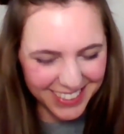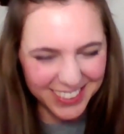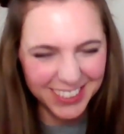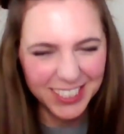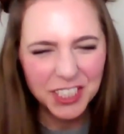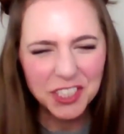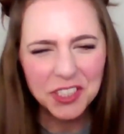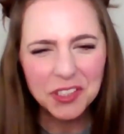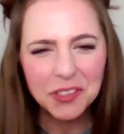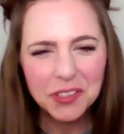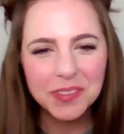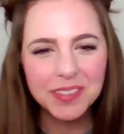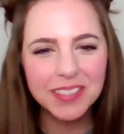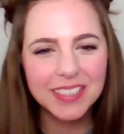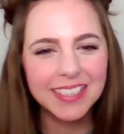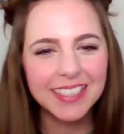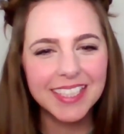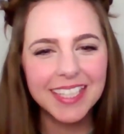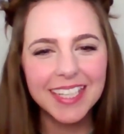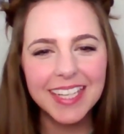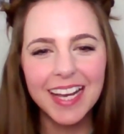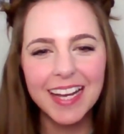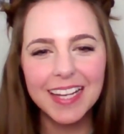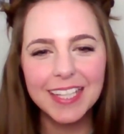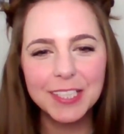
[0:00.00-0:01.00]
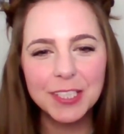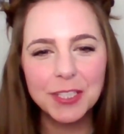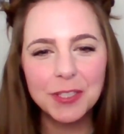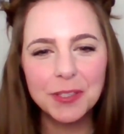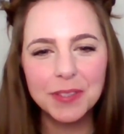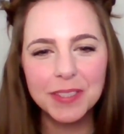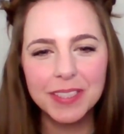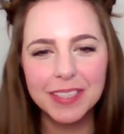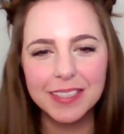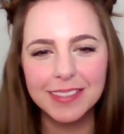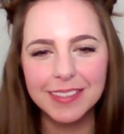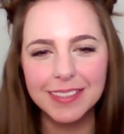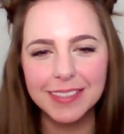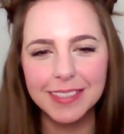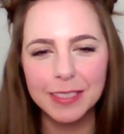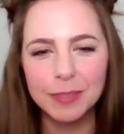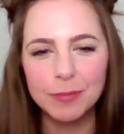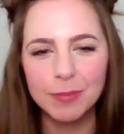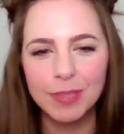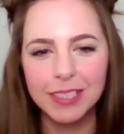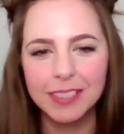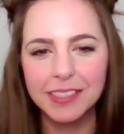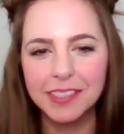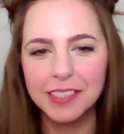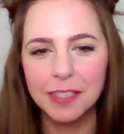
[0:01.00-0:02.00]
Do you see? I don't consider
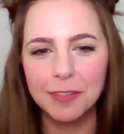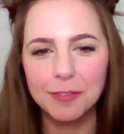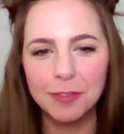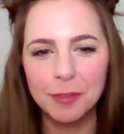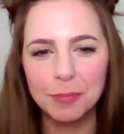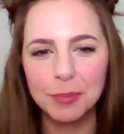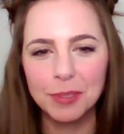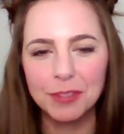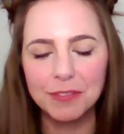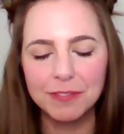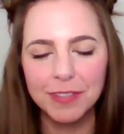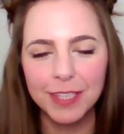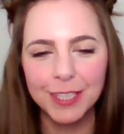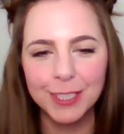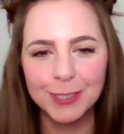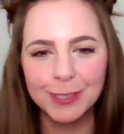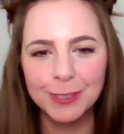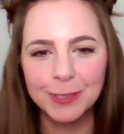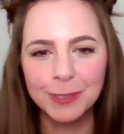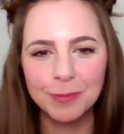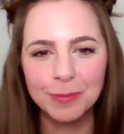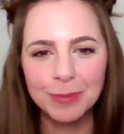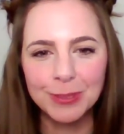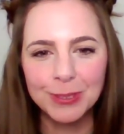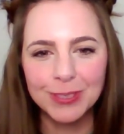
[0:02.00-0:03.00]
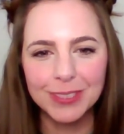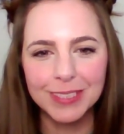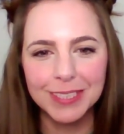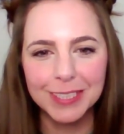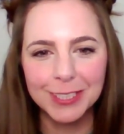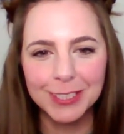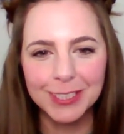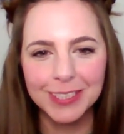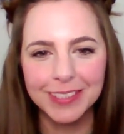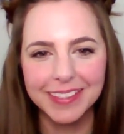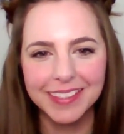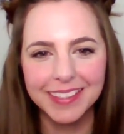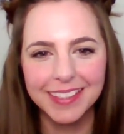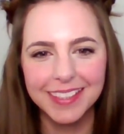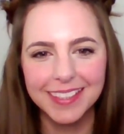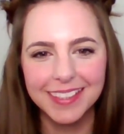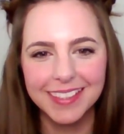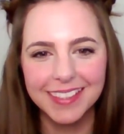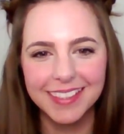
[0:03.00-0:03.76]
myself a professional musician.